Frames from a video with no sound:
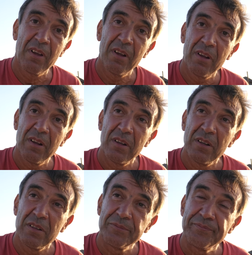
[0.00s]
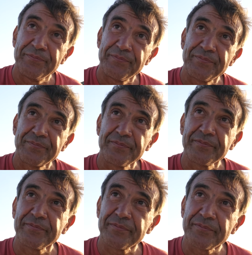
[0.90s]
And uh,
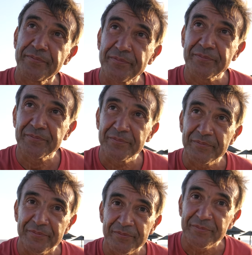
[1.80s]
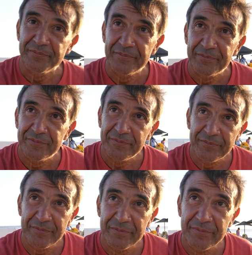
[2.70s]
so do you work with the
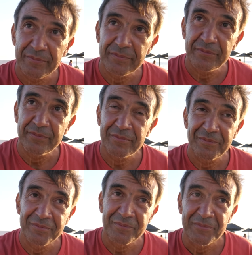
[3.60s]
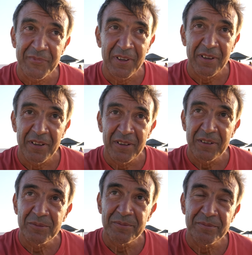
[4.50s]
students? Uh with a
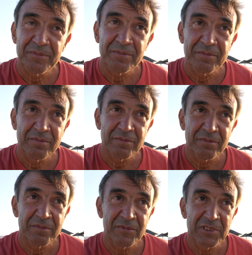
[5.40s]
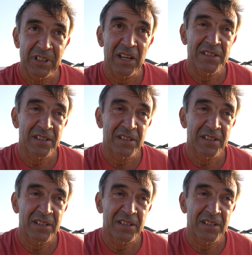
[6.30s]
masters and PhDs and stuff yes, like that?